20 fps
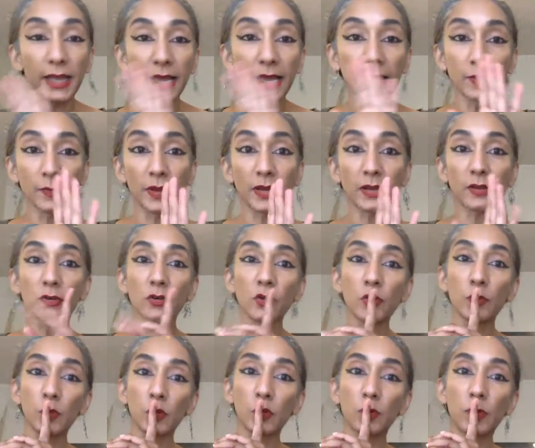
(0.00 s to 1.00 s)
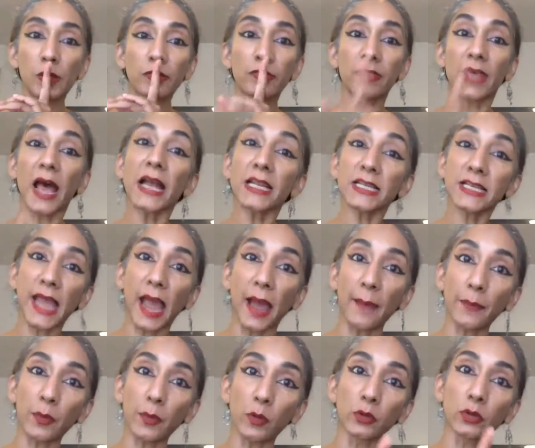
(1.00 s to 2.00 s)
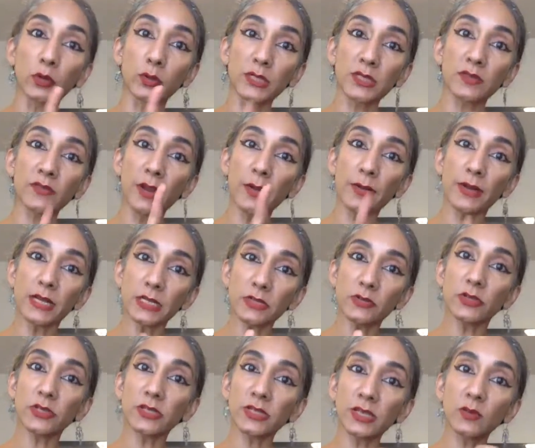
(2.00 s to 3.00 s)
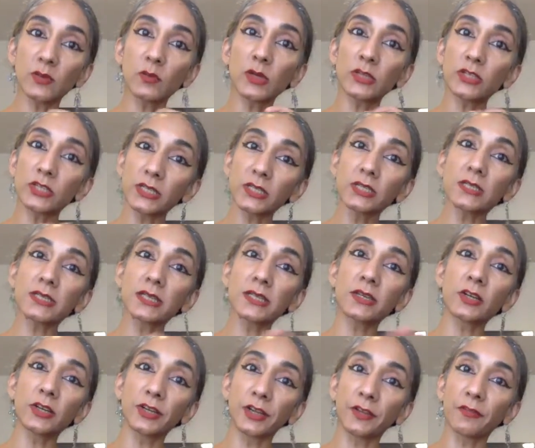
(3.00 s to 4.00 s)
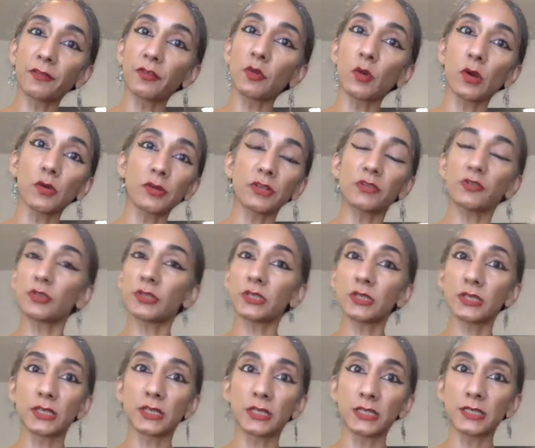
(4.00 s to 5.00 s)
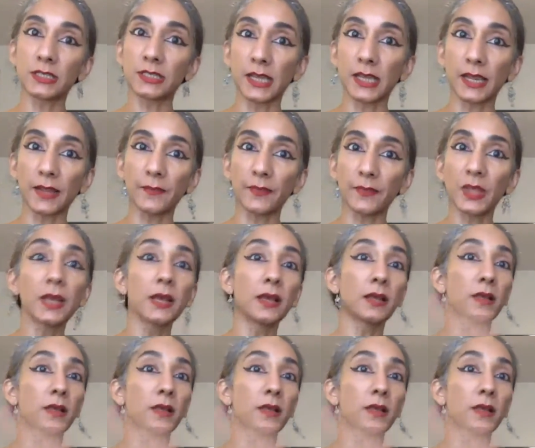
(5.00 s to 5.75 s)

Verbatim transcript: Anyway, no more about that gap, although it's a very interesting one to consider if you are interested in, say,